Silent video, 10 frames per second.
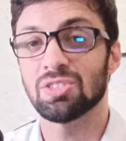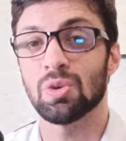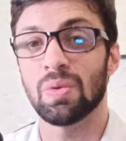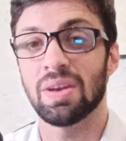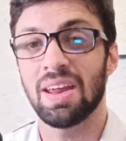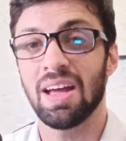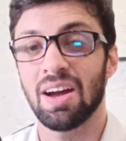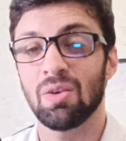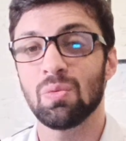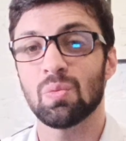so
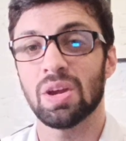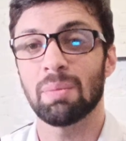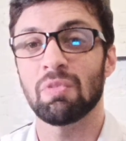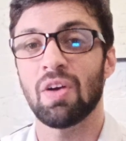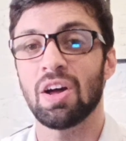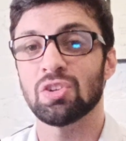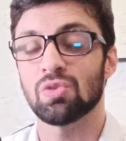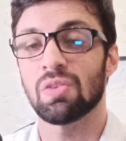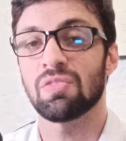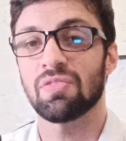now we're going to move on
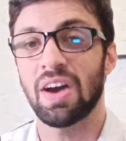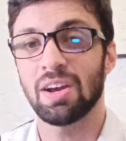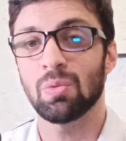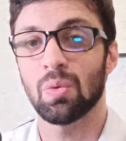to our final